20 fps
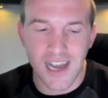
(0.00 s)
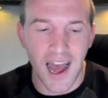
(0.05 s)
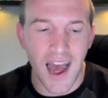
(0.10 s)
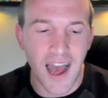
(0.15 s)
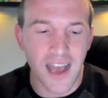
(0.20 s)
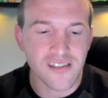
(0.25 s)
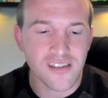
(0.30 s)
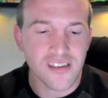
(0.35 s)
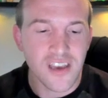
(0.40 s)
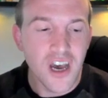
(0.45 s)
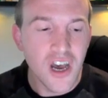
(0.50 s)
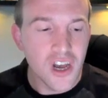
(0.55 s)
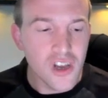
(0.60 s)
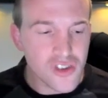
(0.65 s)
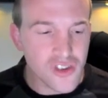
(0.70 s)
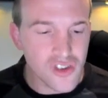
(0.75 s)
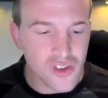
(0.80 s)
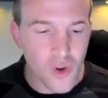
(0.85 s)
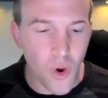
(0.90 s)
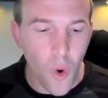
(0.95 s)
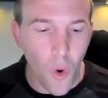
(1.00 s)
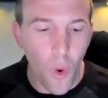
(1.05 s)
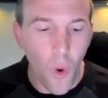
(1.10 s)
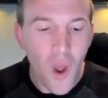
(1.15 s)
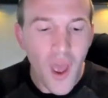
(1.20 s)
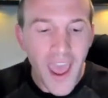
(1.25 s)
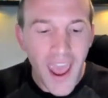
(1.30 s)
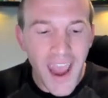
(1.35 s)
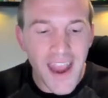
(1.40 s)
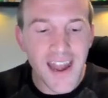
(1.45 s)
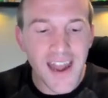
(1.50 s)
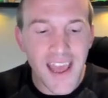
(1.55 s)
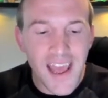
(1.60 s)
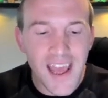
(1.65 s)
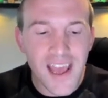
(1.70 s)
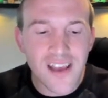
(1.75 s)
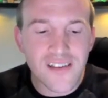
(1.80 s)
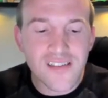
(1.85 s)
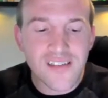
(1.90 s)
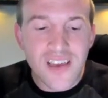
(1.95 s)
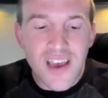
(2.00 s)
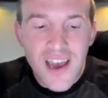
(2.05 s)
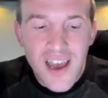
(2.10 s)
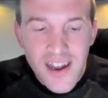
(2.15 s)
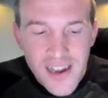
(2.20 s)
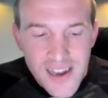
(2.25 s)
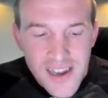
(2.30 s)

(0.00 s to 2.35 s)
guys. So it is